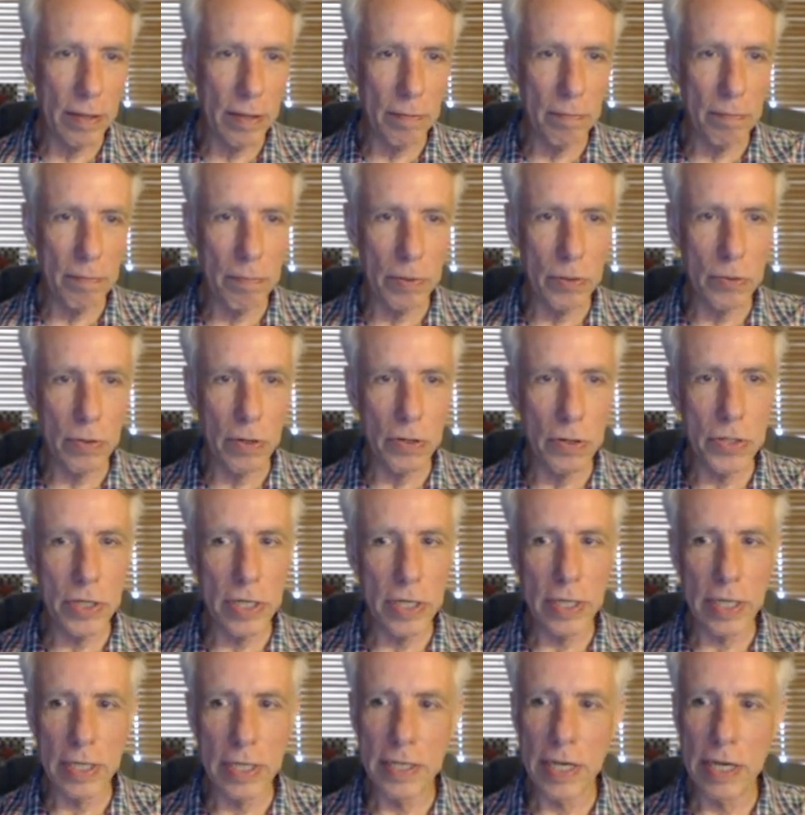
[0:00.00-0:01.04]

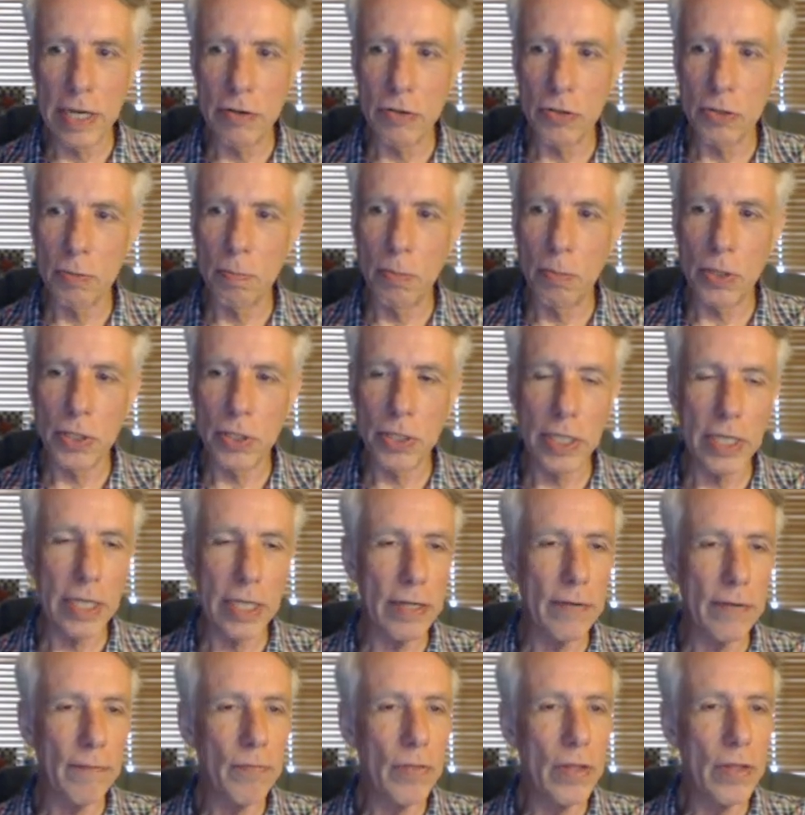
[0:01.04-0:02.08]
Petrosian continues
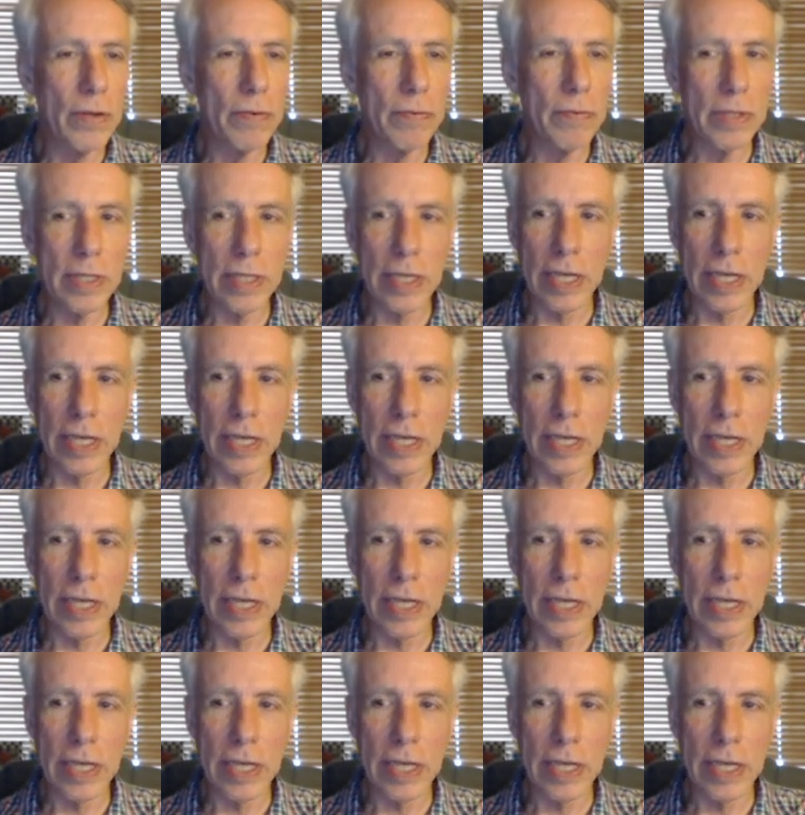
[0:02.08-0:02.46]
pushing with